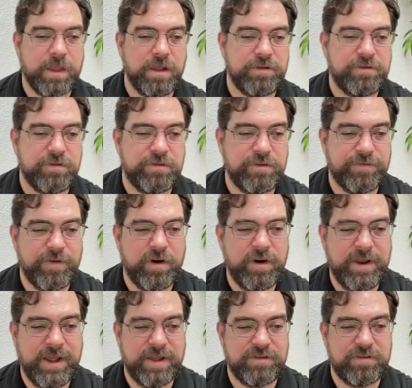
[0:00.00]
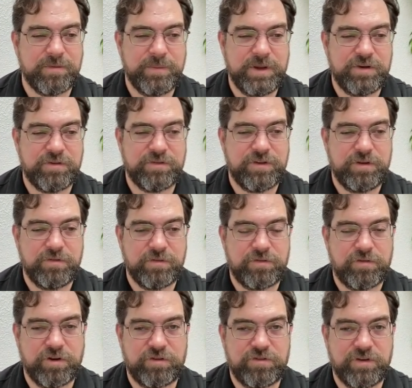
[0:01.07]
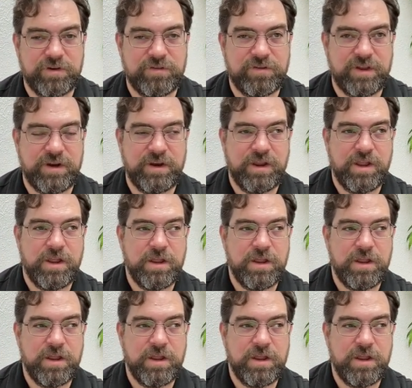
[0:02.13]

So Safari has some interesting restrictions that